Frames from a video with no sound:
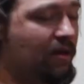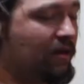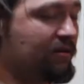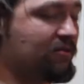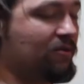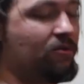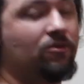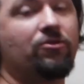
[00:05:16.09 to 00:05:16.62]
It's
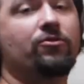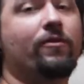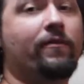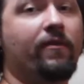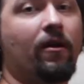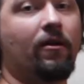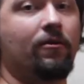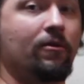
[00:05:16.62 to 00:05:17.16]
the only
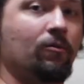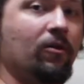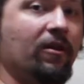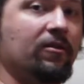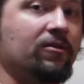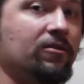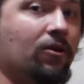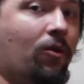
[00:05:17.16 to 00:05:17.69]
surefire
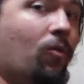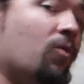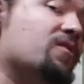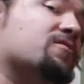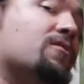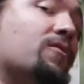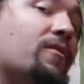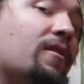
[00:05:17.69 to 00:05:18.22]
way to know
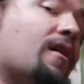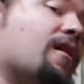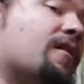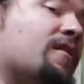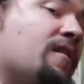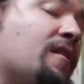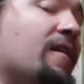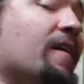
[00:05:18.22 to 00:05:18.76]
what's going
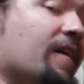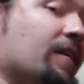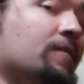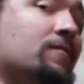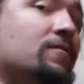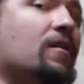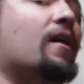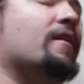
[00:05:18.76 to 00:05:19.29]
on
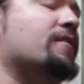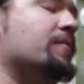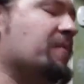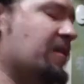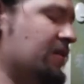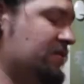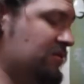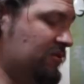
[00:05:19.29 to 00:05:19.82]
inside the
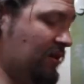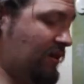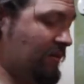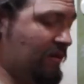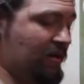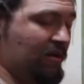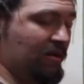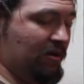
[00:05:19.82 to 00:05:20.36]
meat. So
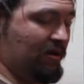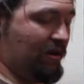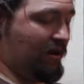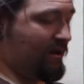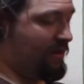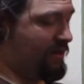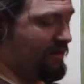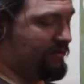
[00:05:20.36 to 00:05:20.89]

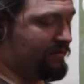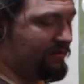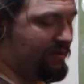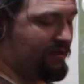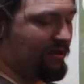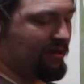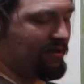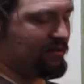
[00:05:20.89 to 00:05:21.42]
these are
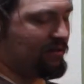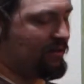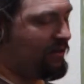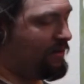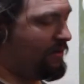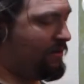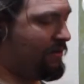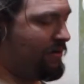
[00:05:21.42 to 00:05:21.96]
really easy.